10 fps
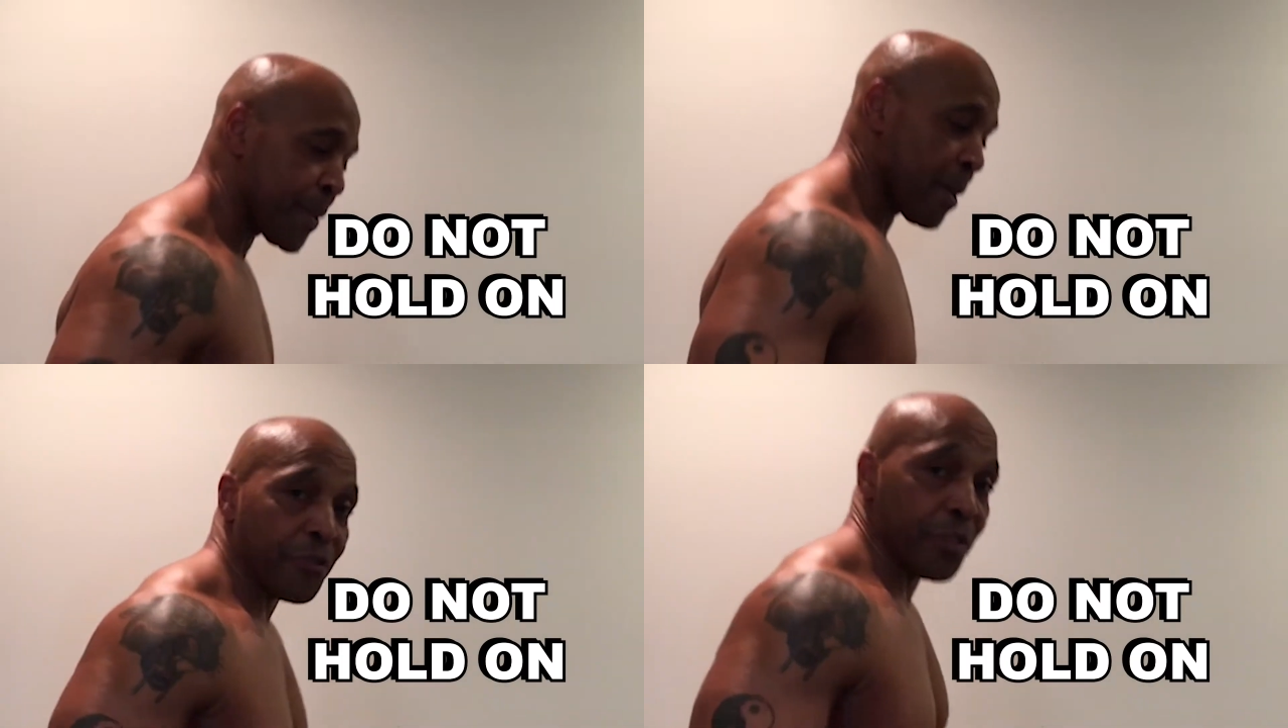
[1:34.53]

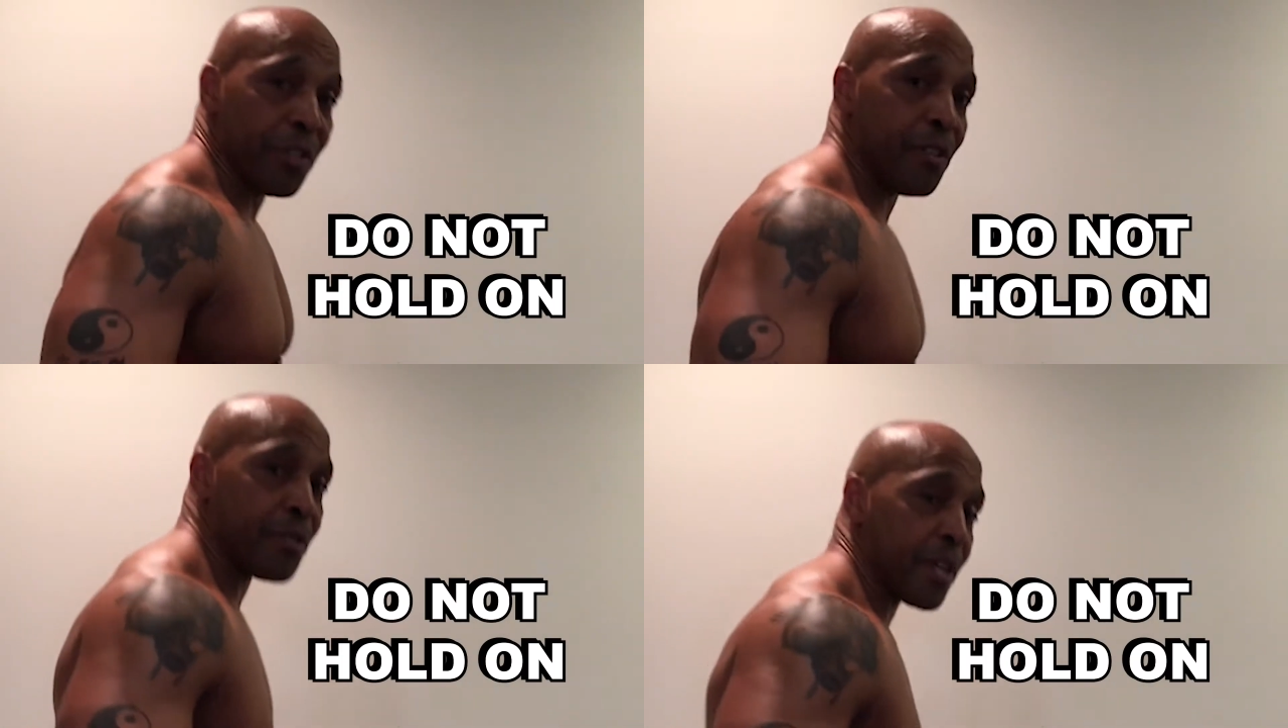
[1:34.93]
If you
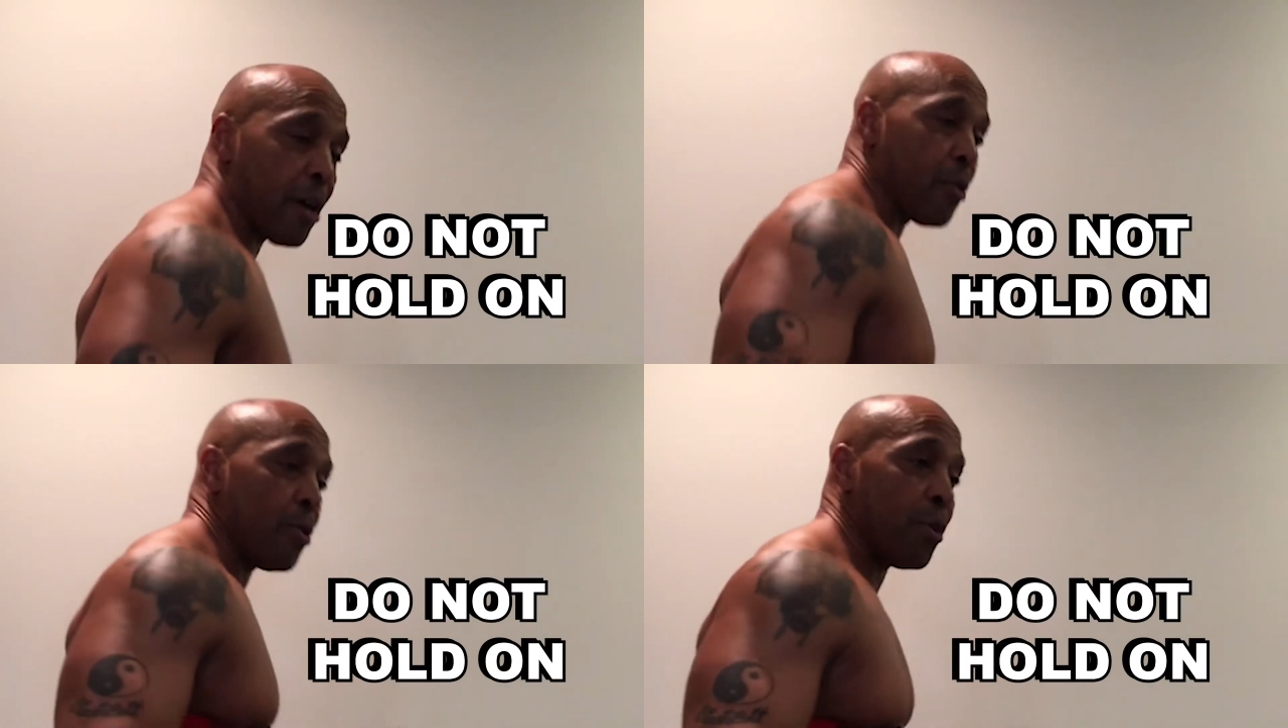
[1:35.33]
do
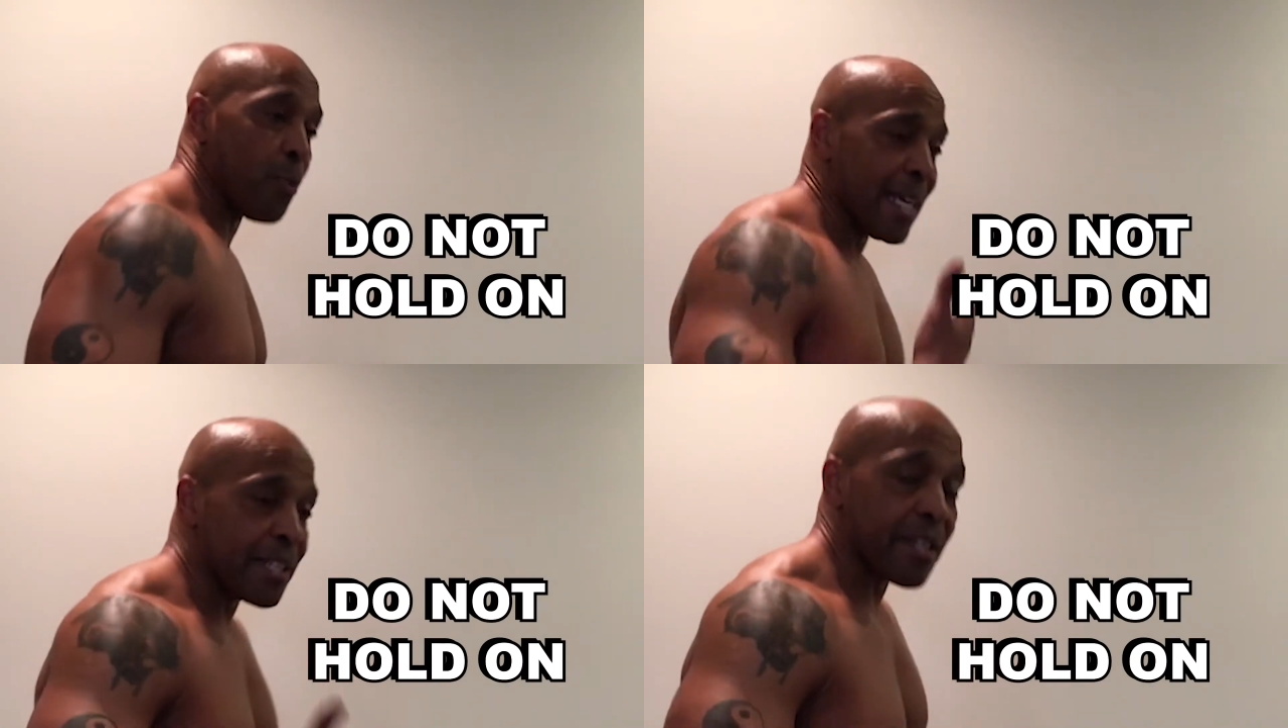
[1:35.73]
so,
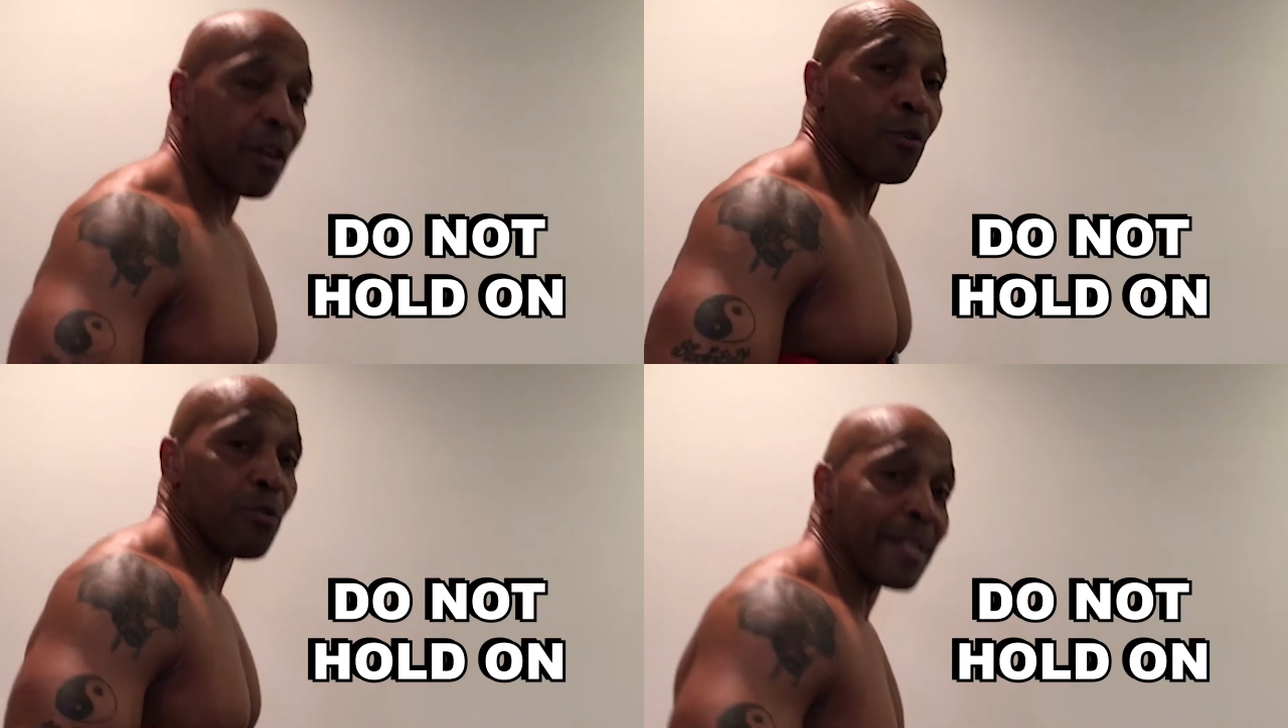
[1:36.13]
it
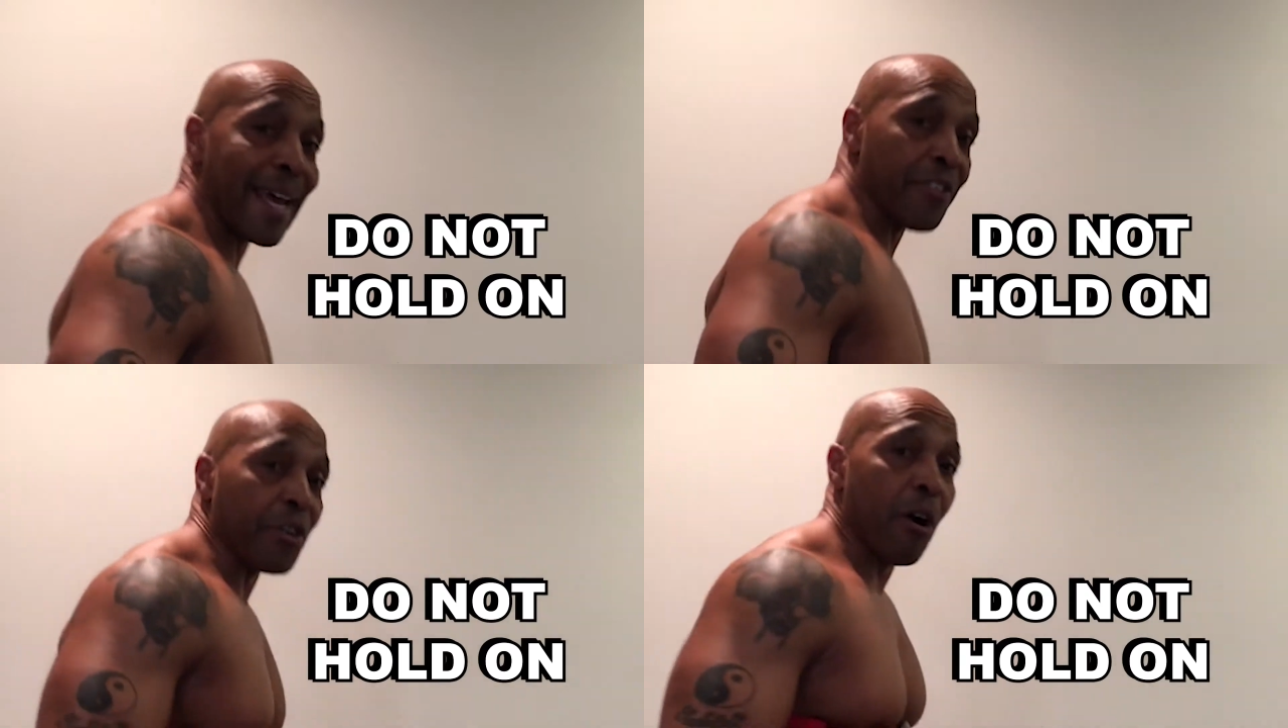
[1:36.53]
slows
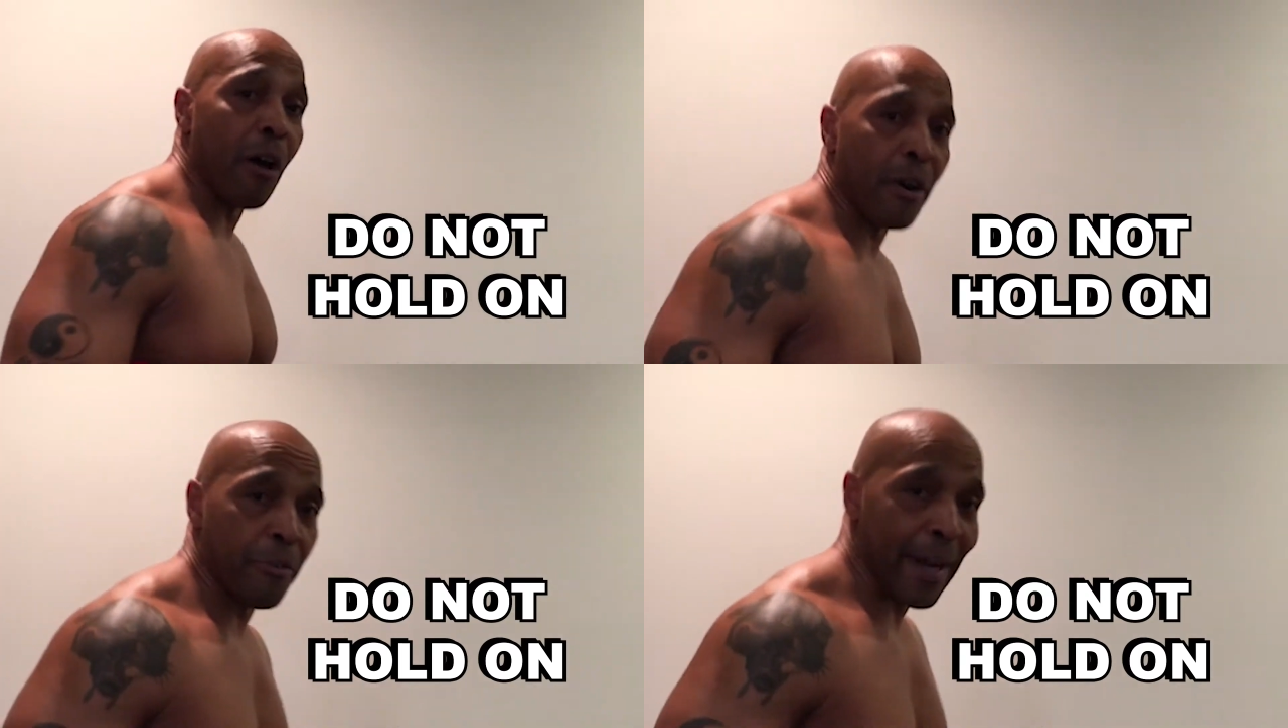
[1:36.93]
down your
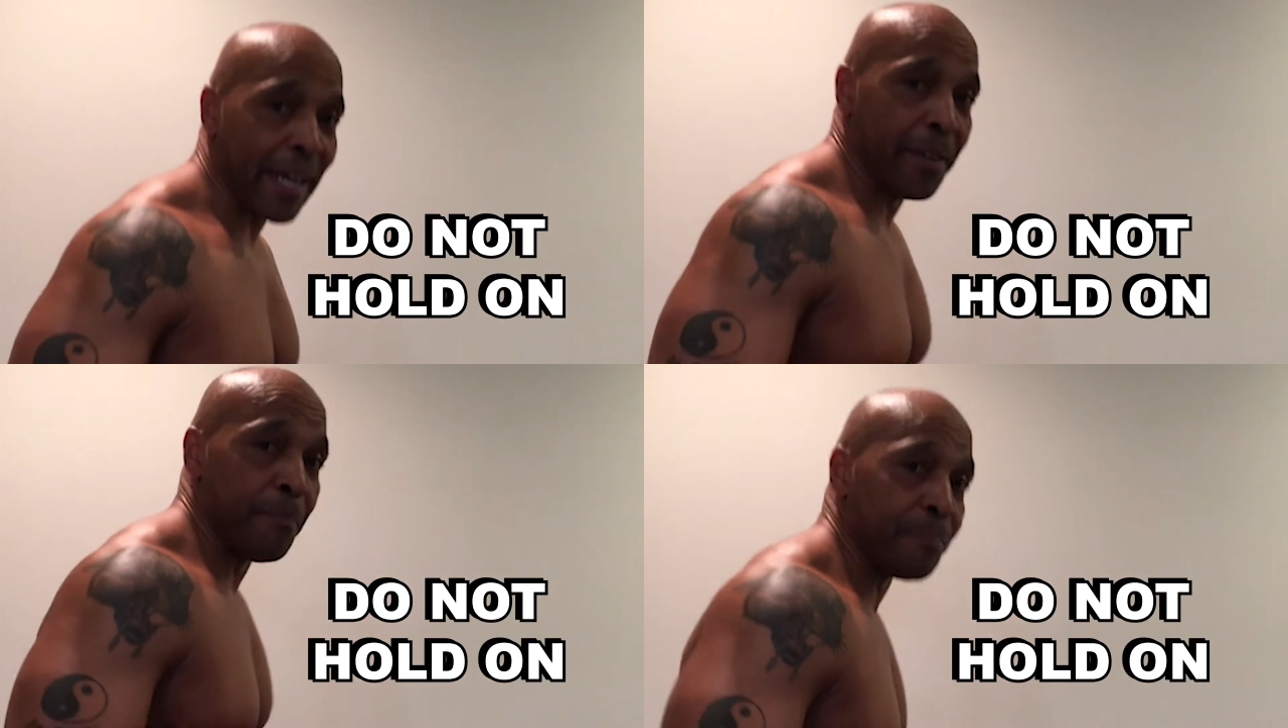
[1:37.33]
heart
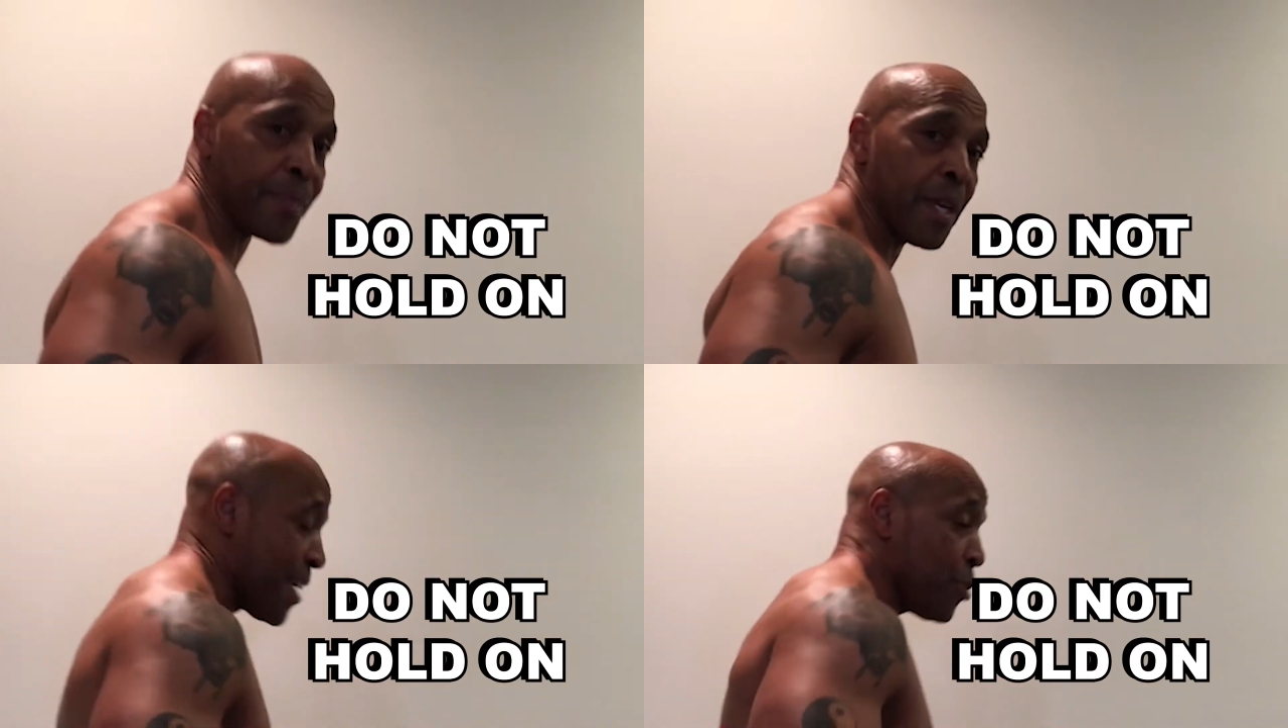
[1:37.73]
rate.
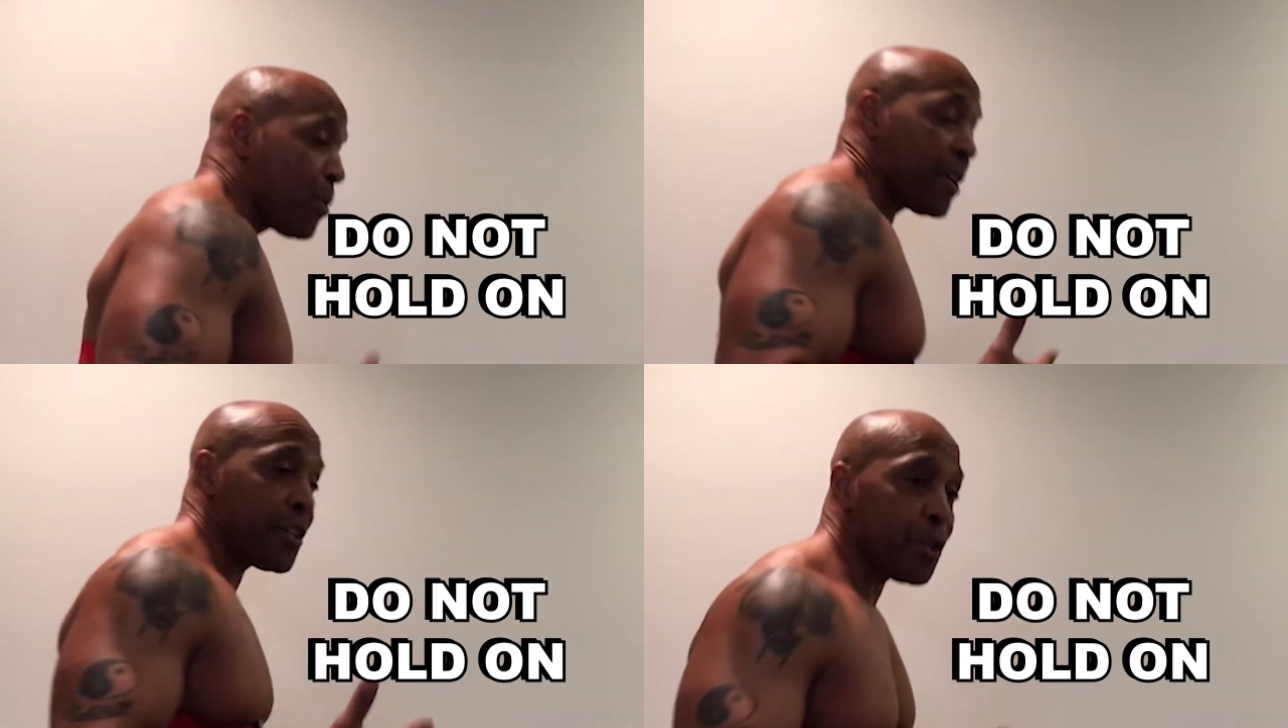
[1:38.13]
You
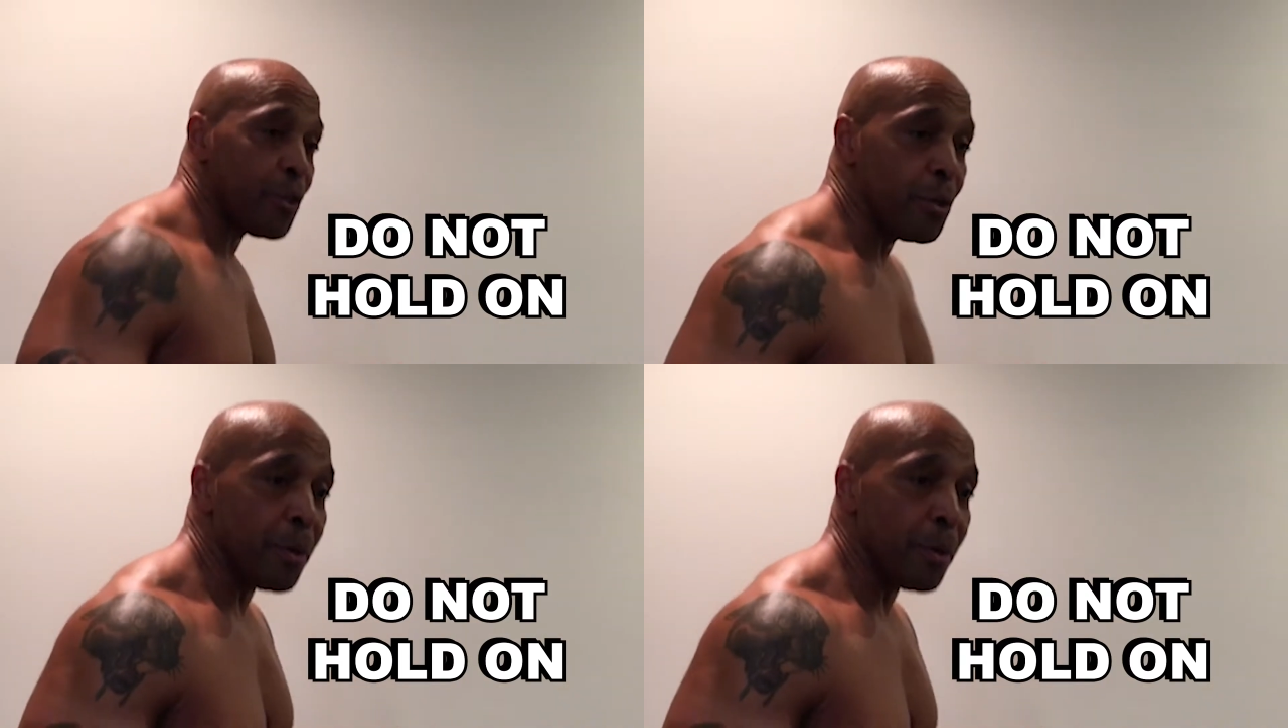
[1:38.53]
want to do